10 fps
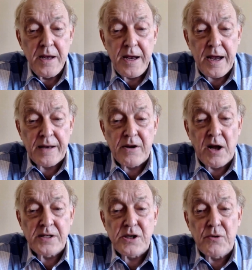And
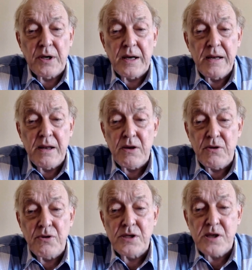consequently, the
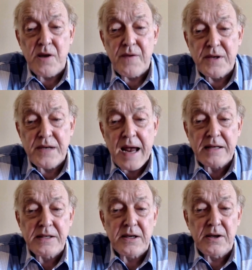use of a
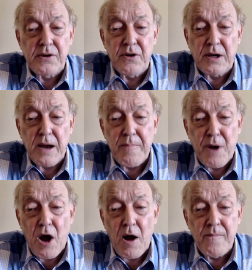tactical nuclear
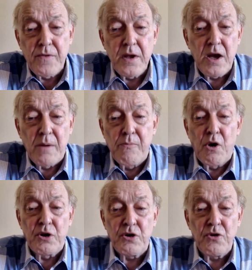bomb, a
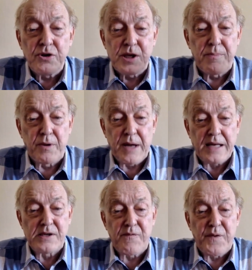more usable,
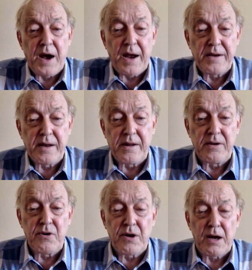as defined in the
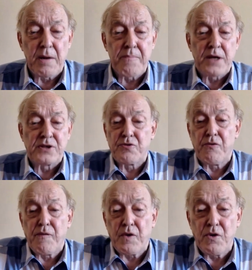Nuclear Posture
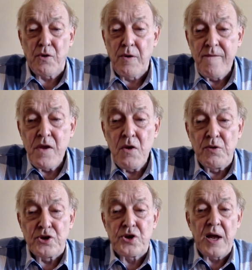Review,
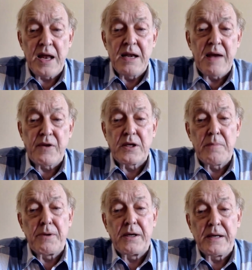which
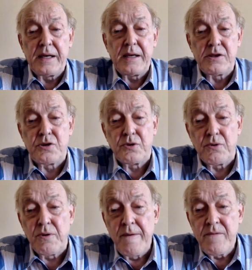inevitably lead
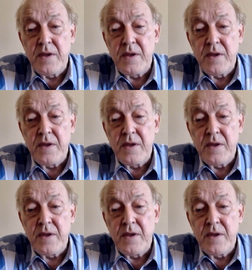to